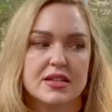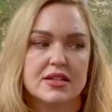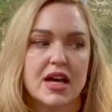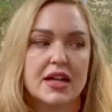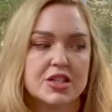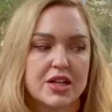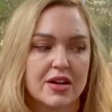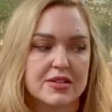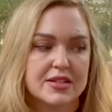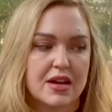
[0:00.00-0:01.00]
touching
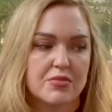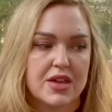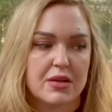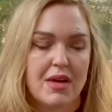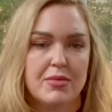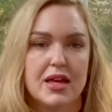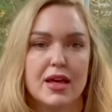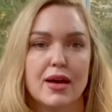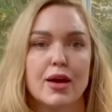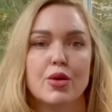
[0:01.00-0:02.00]
on something,
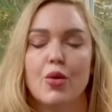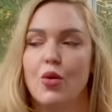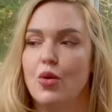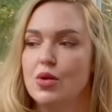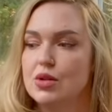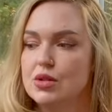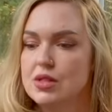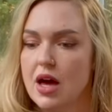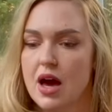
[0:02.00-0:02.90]
maybe an old